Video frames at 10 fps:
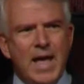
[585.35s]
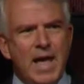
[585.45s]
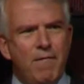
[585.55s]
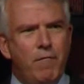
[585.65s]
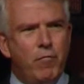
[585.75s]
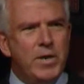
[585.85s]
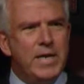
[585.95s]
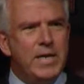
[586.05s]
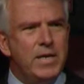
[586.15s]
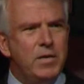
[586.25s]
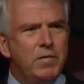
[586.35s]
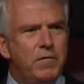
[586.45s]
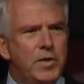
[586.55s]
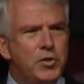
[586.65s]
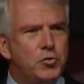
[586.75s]
Every
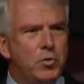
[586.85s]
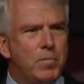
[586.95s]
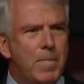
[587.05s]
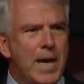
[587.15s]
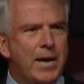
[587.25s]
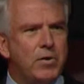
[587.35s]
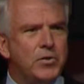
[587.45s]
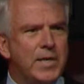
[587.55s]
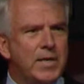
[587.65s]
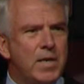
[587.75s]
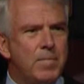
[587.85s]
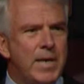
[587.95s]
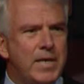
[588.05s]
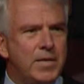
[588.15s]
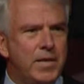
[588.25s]
individual matters and can
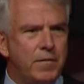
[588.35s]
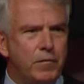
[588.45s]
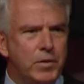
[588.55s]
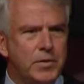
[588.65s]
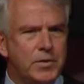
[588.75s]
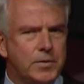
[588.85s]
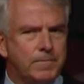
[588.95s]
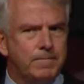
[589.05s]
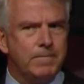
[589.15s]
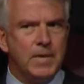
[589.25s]
make a difference,